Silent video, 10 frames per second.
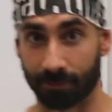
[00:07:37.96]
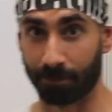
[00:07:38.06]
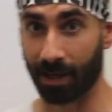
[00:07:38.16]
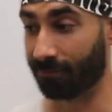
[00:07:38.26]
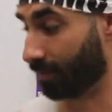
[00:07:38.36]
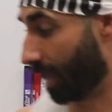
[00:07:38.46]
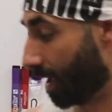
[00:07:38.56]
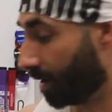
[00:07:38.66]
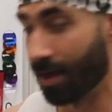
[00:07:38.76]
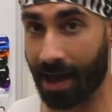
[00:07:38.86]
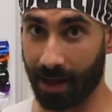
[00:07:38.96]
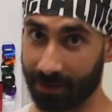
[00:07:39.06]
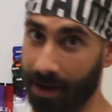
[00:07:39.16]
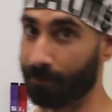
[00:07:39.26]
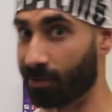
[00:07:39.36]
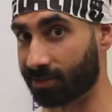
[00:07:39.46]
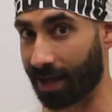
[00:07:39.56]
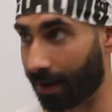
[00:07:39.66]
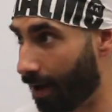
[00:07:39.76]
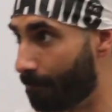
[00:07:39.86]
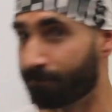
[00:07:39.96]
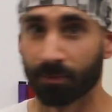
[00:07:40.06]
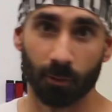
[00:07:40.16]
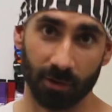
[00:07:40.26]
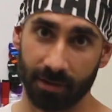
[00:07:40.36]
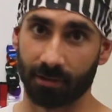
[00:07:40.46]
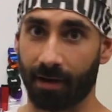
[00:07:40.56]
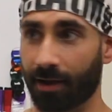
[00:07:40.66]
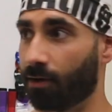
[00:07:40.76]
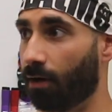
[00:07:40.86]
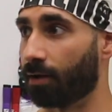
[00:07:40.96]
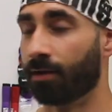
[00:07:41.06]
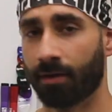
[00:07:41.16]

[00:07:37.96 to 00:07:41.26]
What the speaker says: to have to pay for that at donmerch.com with your credit card.